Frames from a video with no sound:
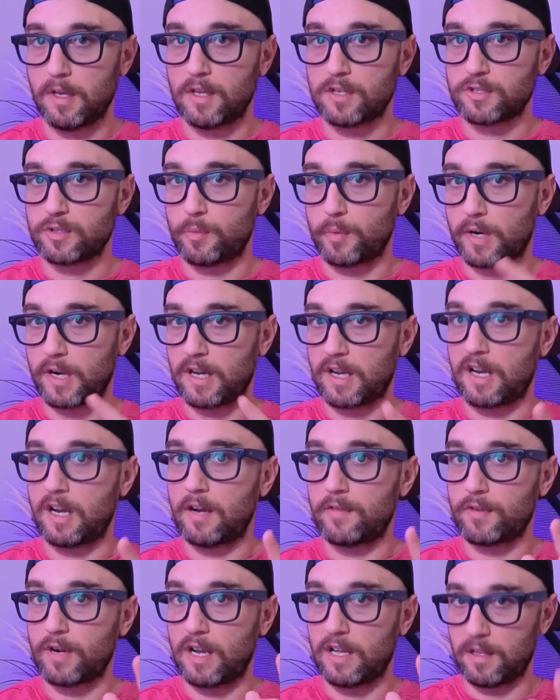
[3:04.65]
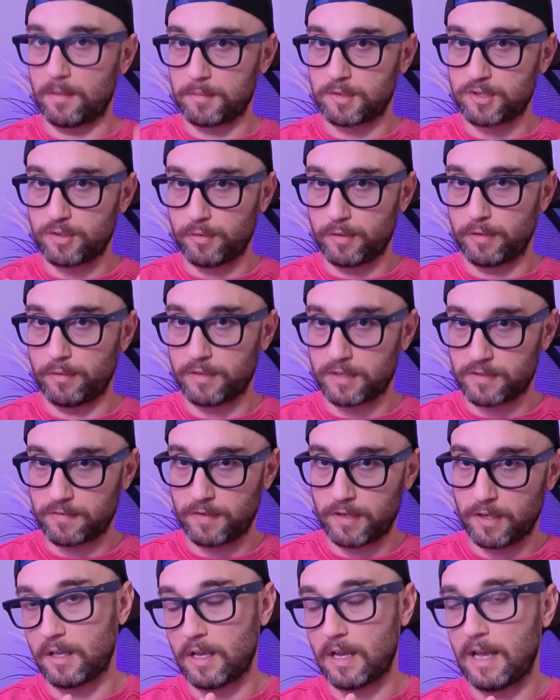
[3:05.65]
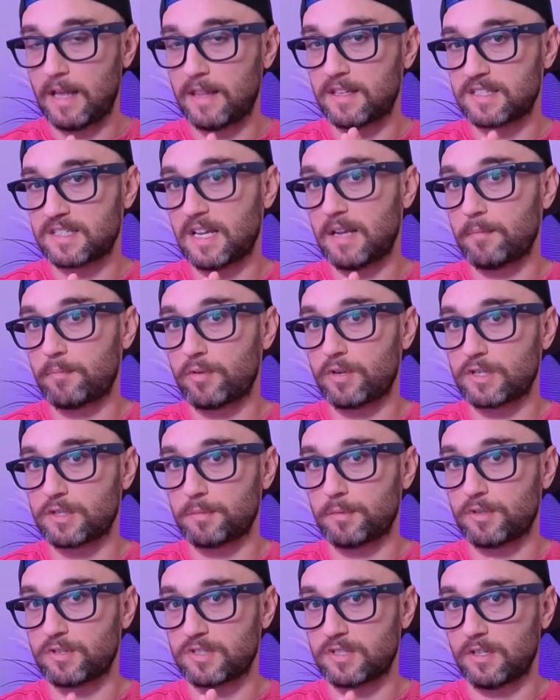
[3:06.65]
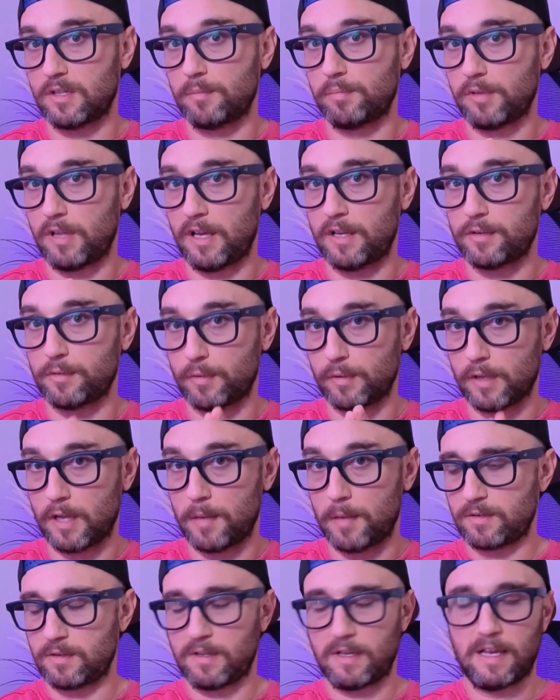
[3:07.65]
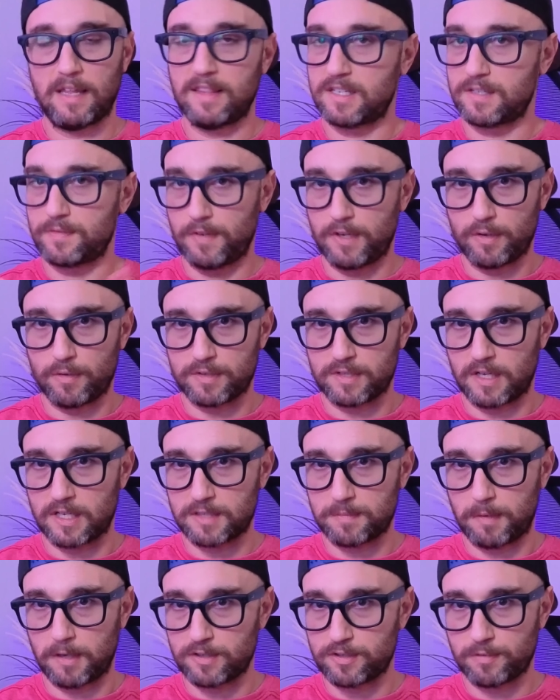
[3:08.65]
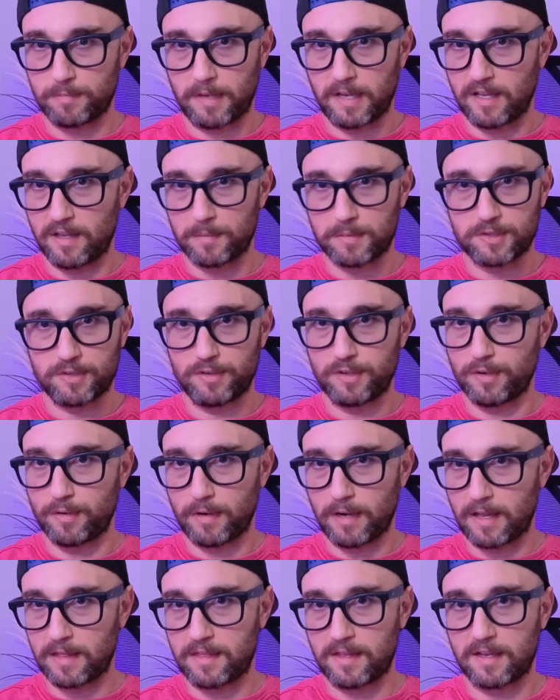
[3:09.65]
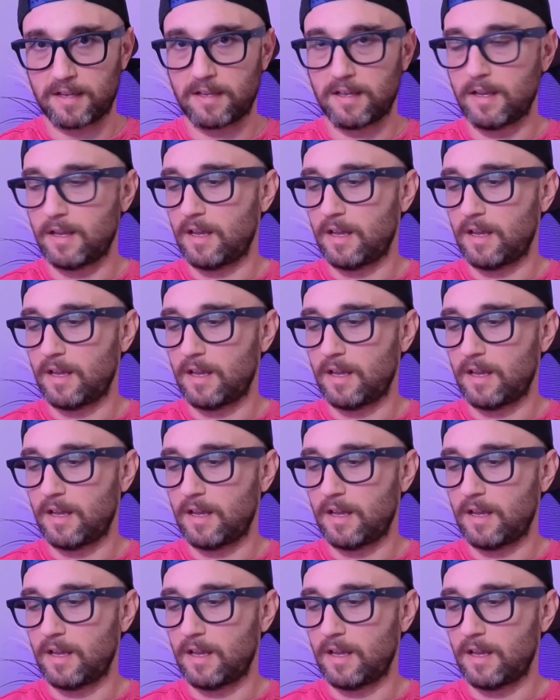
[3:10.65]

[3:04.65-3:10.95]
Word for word: So we're going to cover LM Studio in this video. And the same principles still apply to Ollama. And this video is not sponsored by LM Studio or anything.